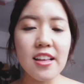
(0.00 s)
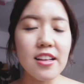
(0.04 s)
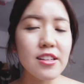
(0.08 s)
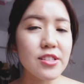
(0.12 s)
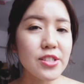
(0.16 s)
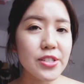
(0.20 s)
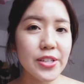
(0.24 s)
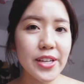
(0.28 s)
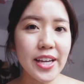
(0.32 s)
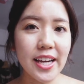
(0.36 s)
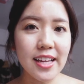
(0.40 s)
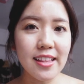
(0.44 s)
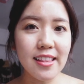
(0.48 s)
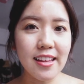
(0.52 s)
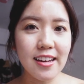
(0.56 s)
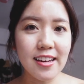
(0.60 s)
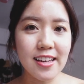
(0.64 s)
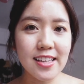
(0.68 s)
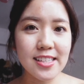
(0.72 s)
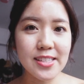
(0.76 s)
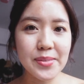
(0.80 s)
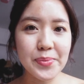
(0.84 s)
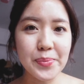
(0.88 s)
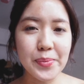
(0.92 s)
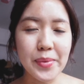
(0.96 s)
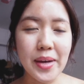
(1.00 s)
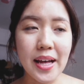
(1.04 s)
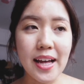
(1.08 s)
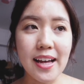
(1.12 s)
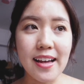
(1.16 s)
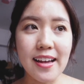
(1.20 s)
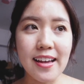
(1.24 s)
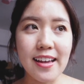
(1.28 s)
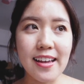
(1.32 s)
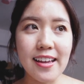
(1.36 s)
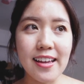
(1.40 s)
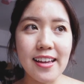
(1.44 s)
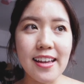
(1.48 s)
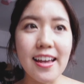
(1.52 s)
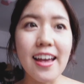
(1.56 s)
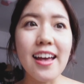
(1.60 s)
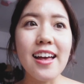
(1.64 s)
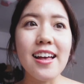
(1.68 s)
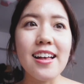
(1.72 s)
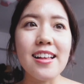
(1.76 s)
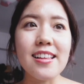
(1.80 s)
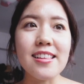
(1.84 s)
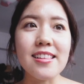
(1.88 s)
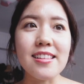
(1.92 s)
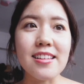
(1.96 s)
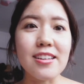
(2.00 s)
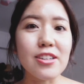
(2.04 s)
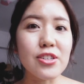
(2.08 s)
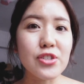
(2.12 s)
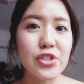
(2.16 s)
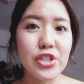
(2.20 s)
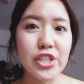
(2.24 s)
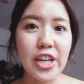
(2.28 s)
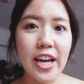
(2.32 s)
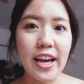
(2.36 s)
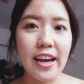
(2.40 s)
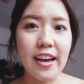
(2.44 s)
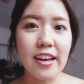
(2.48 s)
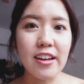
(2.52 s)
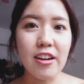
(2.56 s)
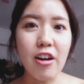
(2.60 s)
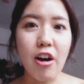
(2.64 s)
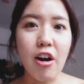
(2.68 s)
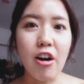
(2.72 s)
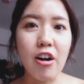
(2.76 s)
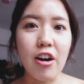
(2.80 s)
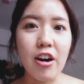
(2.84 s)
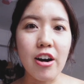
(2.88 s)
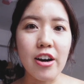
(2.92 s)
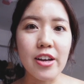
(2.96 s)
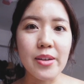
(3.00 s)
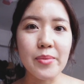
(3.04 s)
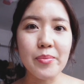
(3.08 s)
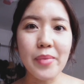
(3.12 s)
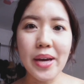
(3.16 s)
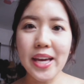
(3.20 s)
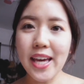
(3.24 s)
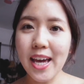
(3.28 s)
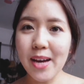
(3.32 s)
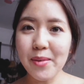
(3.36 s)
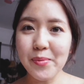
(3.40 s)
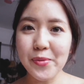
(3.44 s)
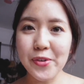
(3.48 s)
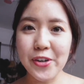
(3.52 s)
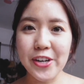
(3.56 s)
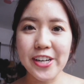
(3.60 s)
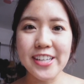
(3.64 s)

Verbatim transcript: so yeah that is my little chat on my camera